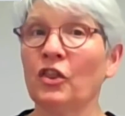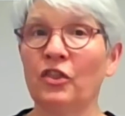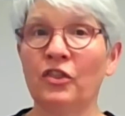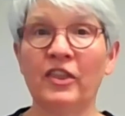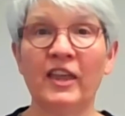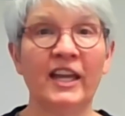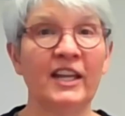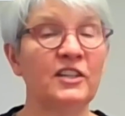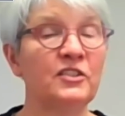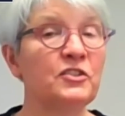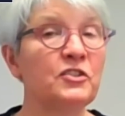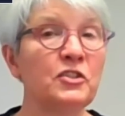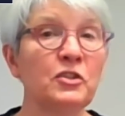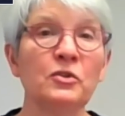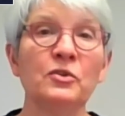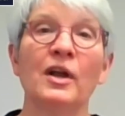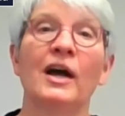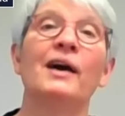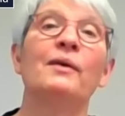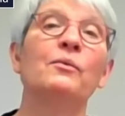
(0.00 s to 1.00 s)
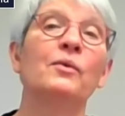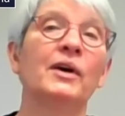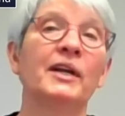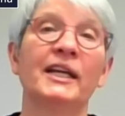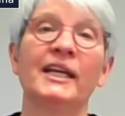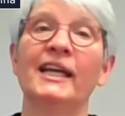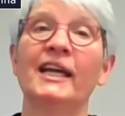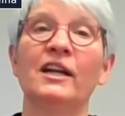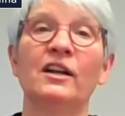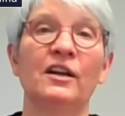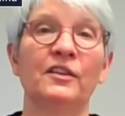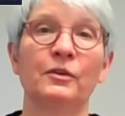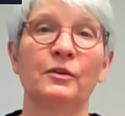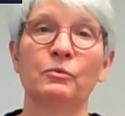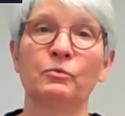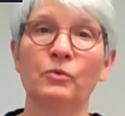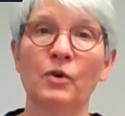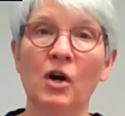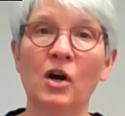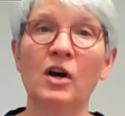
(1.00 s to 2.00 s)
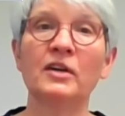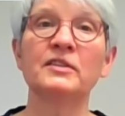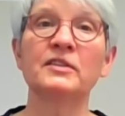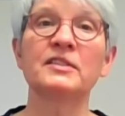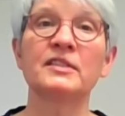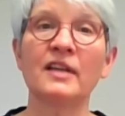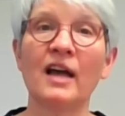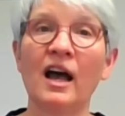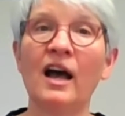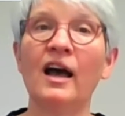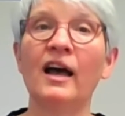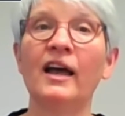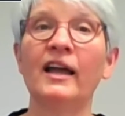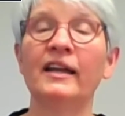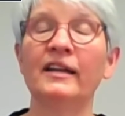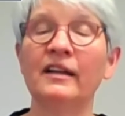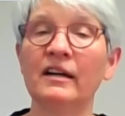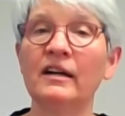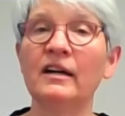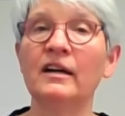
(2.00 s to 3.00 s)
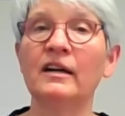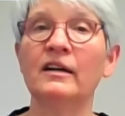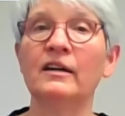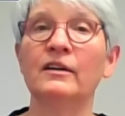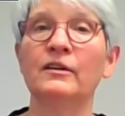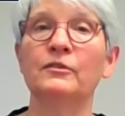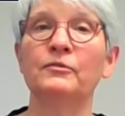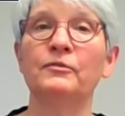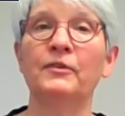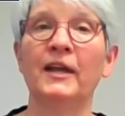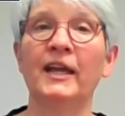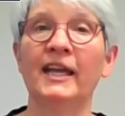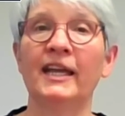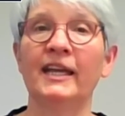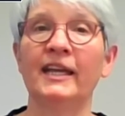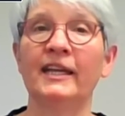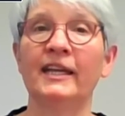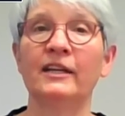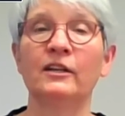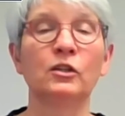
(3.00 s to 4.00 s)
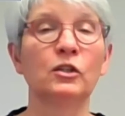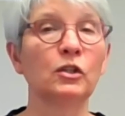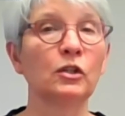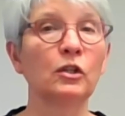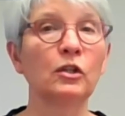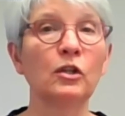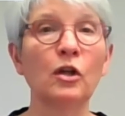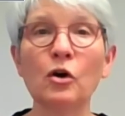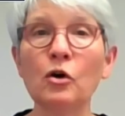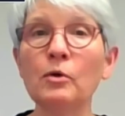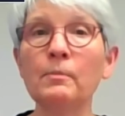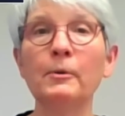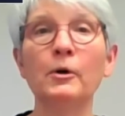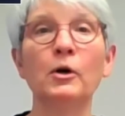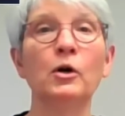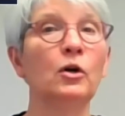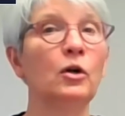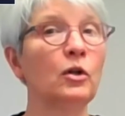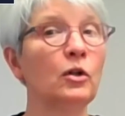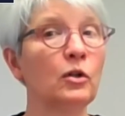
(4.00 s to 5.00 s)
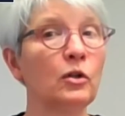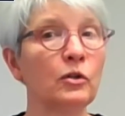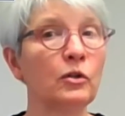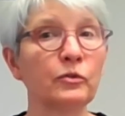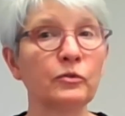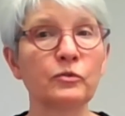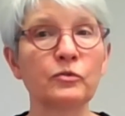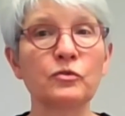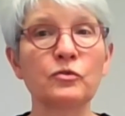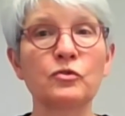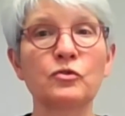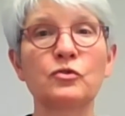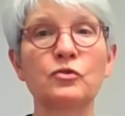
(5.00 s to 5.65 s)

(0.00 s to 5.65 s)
they do not want to get on the wrong side of a global